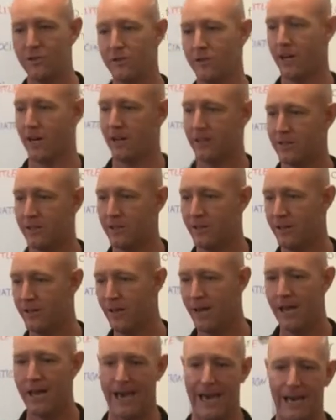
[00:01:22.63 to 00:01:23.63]
your doctor
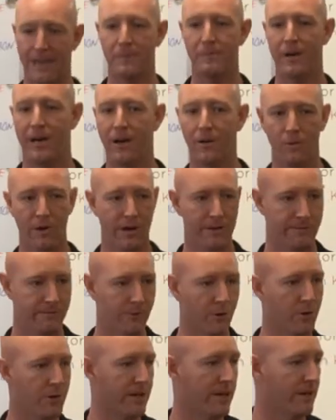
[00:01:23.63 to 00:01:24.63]
at about what
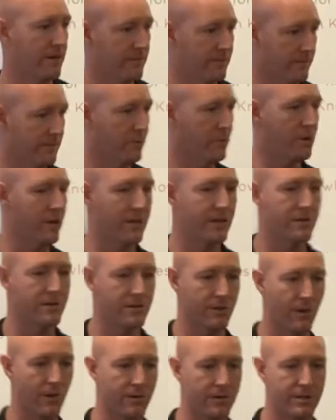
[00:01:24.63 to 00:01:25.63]
40, 40
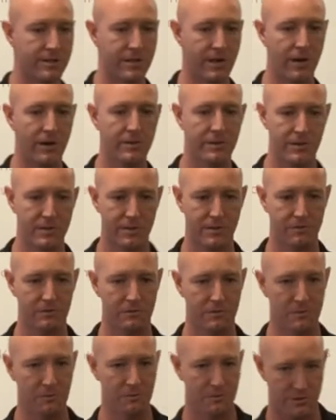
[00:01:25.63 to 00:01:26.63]
years old or so. You
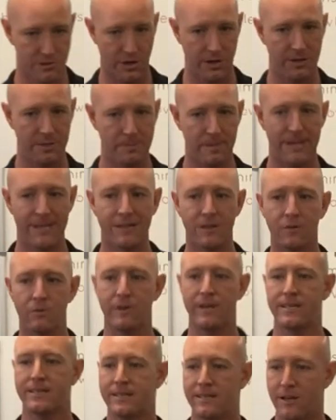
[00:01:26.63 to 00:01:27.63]
start to be in the
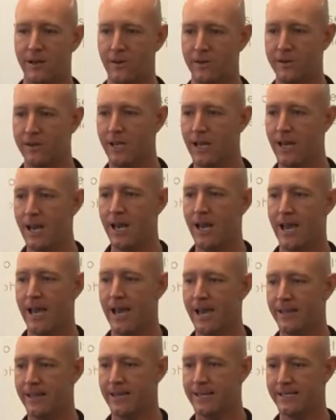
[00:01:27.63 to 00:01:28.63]
risk zone,
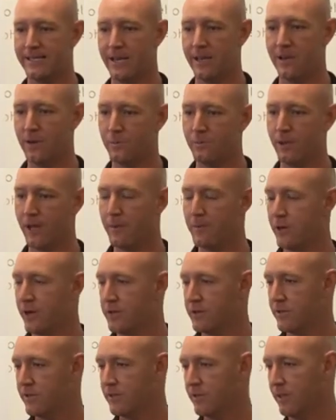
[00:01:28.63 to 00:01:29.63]
and they say your blood
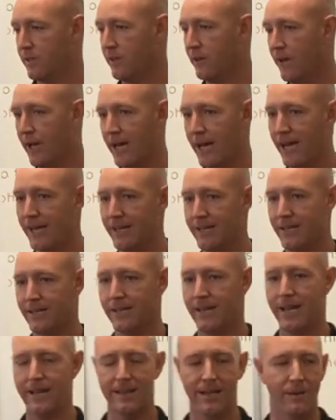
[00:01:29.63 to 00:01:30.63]
pressure is a little high,
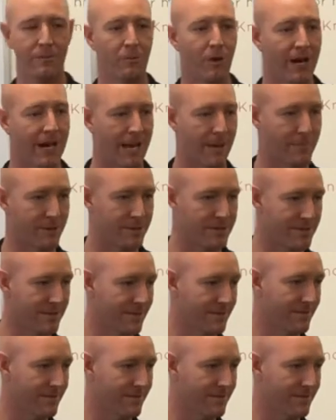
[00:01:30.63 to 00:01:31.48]
and then what happens?